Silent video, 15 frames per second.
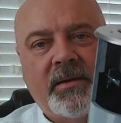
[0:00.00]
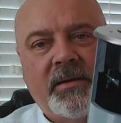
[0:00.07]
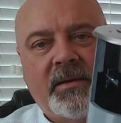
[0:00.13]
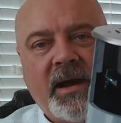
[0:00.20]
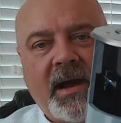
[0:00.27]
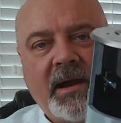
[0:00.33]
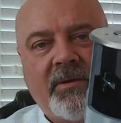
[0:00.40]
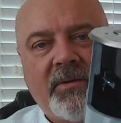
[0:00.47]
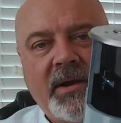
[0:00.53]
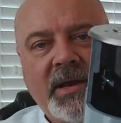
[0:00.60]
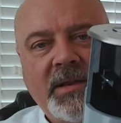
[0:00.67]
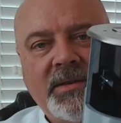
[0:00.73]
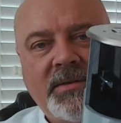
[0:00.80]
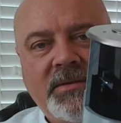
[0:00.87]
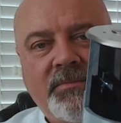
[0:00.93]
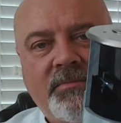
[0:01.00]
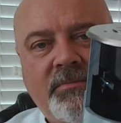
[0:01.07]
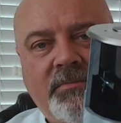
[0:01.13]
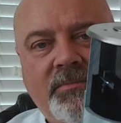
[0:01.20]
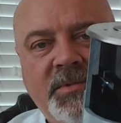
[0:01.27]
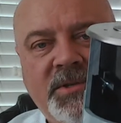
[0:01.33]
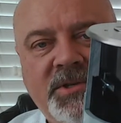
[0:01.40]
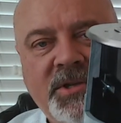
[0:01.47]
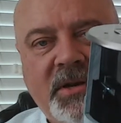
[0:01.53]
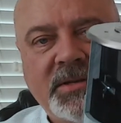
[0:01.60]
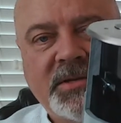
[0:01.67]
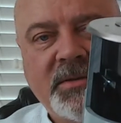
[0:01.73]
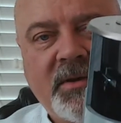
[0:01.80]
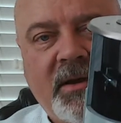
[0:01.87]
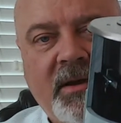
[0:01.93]
concrete
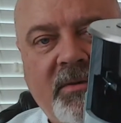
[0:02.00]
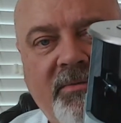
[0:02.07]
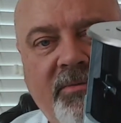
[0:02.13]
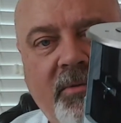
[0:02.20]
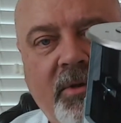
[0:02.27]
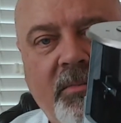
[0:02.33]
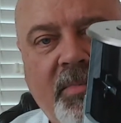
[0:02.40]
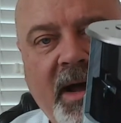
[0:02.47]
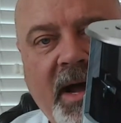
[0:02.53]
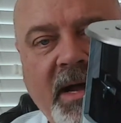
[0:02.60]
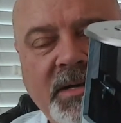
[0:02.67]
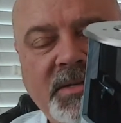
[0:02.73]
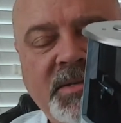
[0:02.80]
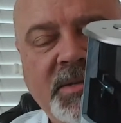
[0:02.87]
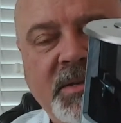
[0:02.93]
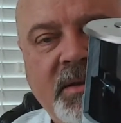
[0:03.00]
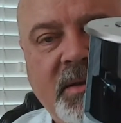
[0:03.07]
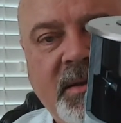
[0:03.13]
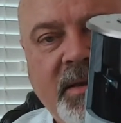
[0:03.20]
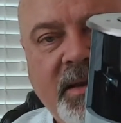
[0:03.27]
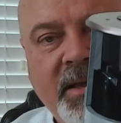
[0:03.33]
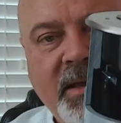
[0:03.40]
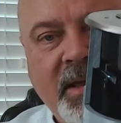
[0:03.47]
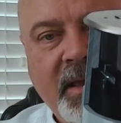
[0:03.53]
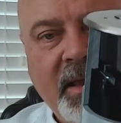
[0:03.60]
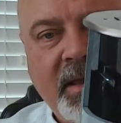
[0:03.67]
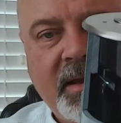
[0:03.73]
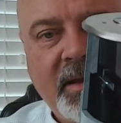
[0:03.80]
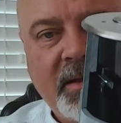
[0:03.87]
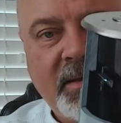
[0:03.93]
junction floor box
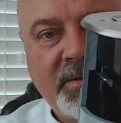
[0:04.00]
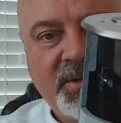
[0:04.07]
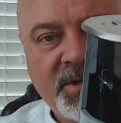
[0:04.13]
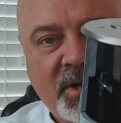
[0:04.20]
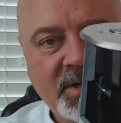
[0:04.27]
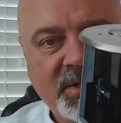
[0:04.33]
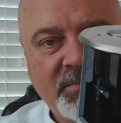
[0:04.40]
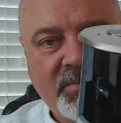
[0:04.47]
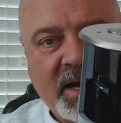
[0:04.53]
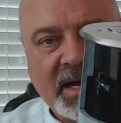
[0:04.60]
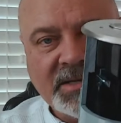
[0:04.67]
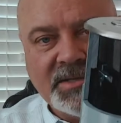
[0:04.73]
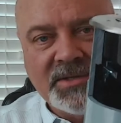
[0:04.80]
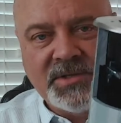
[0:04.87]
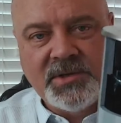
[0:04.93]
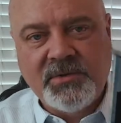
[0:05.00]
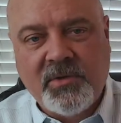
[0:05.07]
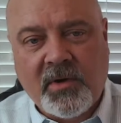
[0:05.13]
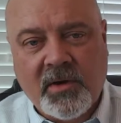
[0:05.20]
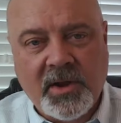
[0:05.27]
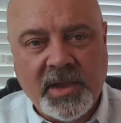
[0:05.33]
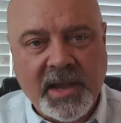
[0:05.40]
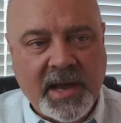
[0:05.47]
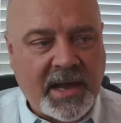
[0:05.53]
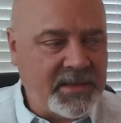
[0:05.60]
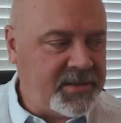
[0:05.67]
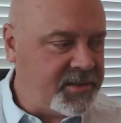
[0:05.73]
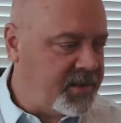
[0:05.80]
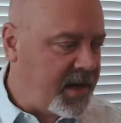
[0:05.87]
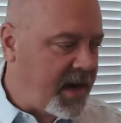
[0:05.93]
in a junction box that you already got
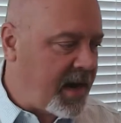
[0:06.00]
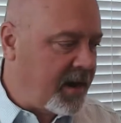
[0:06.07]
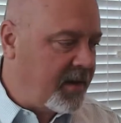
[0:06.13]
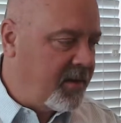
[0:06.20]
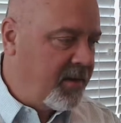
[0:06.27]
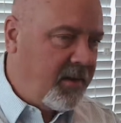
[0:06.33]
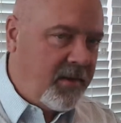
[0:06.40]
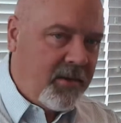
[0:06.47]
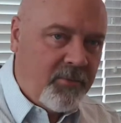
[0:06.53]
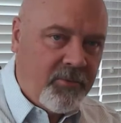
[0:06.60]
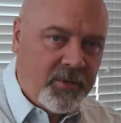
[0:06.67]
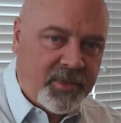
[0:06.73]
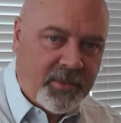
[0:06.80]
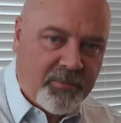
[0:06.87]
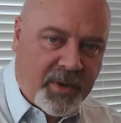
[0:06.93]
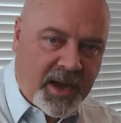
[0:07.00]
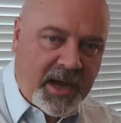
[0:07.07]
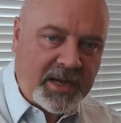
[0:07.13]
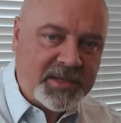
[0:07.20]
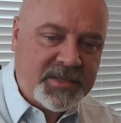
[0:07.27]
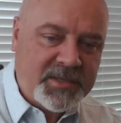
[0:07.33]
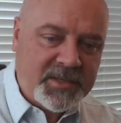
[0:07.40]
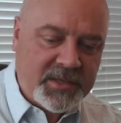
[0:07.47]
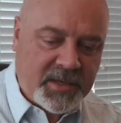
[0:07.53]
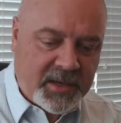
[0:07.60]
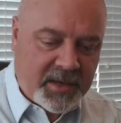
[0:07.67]
in stock, with a box